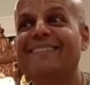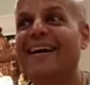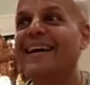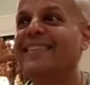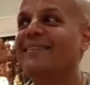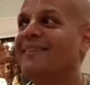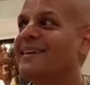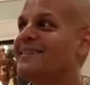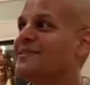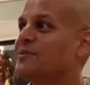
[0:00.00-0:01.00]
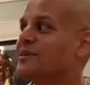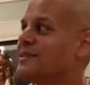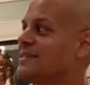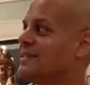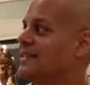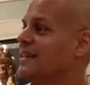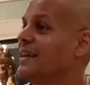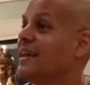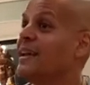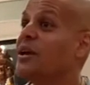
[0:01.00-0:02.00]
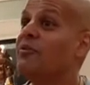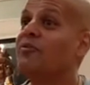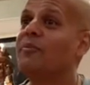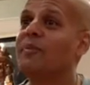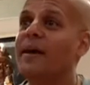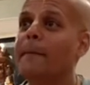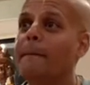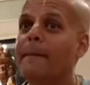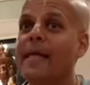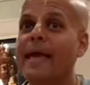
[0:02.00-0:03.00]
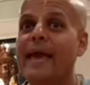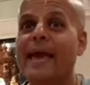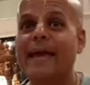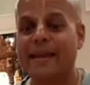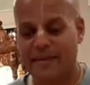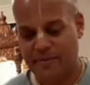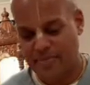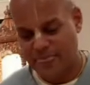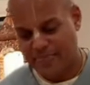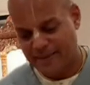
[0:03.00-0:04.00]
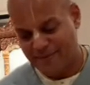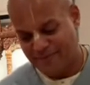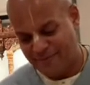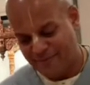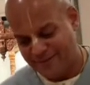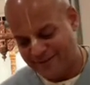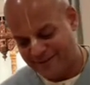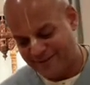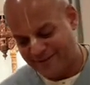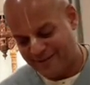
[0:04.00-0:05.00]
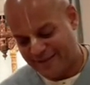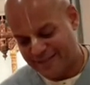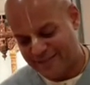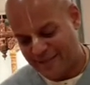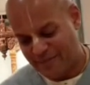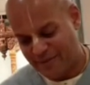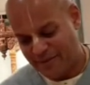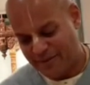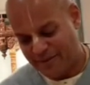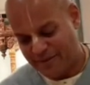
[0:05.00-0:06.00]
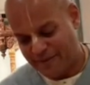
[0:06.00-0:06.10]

Find the right source, hear from them, and what's the next step?